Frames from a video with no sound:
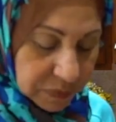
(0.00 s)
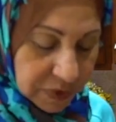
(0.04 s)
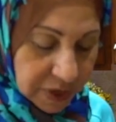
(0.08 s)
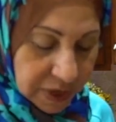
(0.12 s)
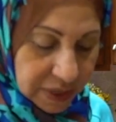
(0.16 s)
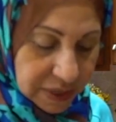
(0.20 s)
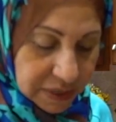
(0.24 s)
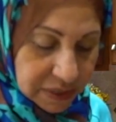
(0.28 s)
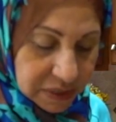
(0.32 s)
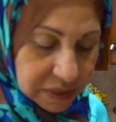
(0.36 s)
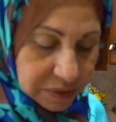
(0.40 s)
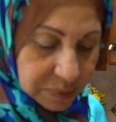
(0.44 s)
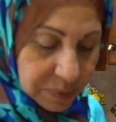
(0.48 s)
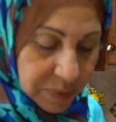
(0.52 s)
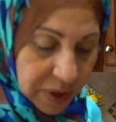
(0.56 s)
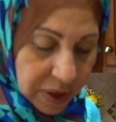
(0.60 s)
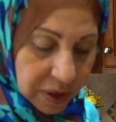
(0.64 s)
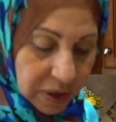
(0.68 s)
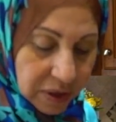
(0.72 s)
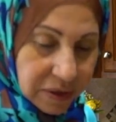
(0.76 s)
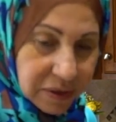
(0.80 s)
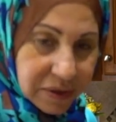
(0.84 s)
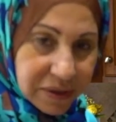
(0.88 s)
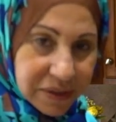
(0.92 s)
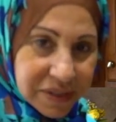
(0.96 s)
Let it
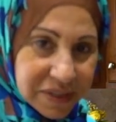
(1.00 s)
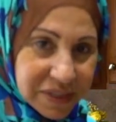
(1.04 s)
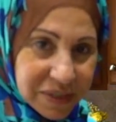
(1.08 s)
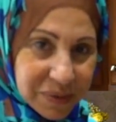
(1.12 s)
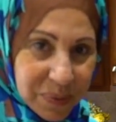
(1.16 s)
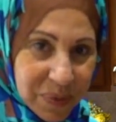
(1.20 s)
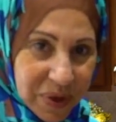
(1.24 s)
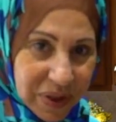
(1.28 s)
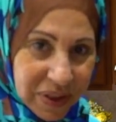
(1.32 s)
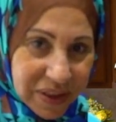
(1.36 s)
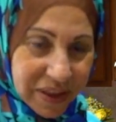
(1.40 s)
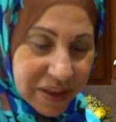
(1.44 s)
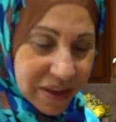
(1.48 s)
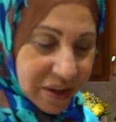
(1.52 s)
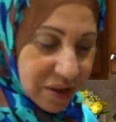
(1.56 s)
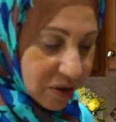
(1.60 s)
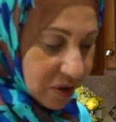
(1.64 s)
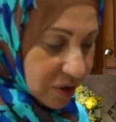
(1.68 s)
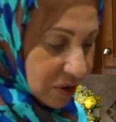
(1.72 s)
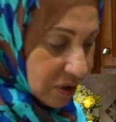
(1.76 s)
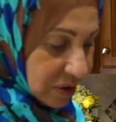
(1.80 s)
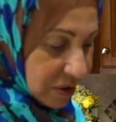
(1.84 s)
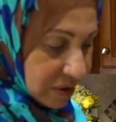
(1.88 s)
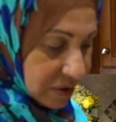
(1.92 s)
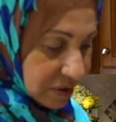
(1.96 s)
smelling
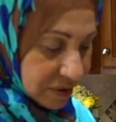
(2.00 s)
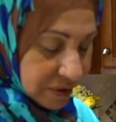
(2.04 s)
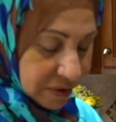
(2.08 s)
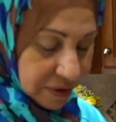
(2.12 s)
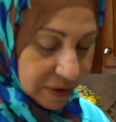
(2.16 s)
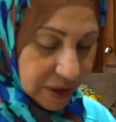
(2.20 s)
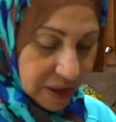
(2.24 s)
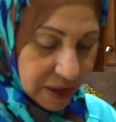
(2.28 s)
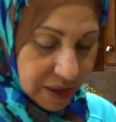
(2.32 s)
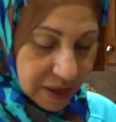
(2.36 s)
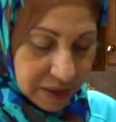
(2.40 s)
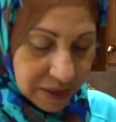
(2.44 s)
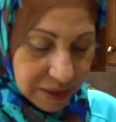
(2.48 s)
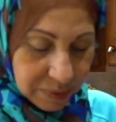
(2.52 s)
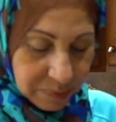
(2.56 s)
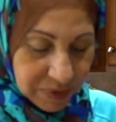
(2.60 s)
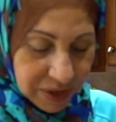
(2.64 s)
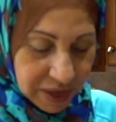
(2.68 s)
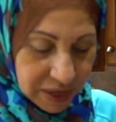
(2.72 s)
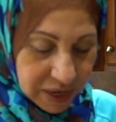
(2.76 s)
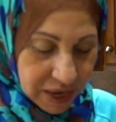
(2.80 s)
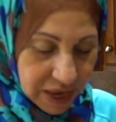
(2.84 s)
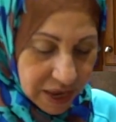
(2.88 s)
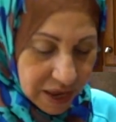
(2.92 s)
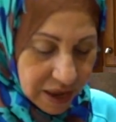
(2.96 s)
good, and I'm
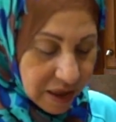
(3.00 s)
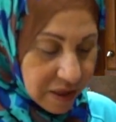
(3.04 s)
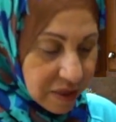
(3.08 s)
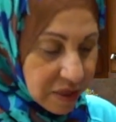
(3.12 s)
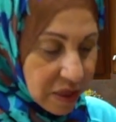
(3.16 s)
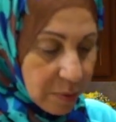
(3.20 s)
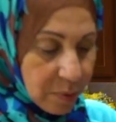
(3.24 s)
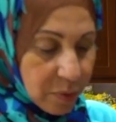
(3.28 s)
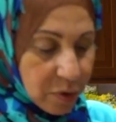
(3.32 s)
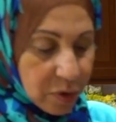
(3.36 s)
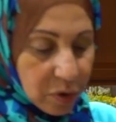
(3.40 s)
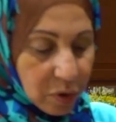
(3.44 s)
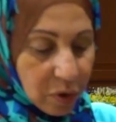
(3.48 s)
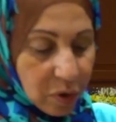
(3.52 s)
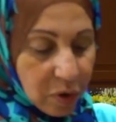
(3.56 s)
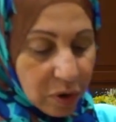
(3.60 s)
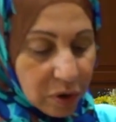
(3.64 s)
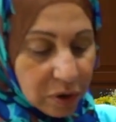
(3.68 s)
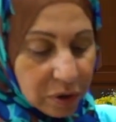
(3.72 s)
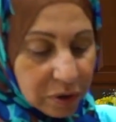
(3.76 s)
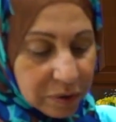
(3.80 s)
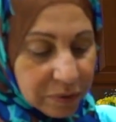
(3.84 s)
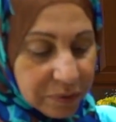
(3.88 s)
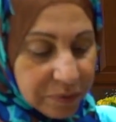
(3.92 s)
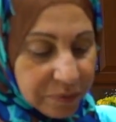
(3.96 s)
gonna add the burgo,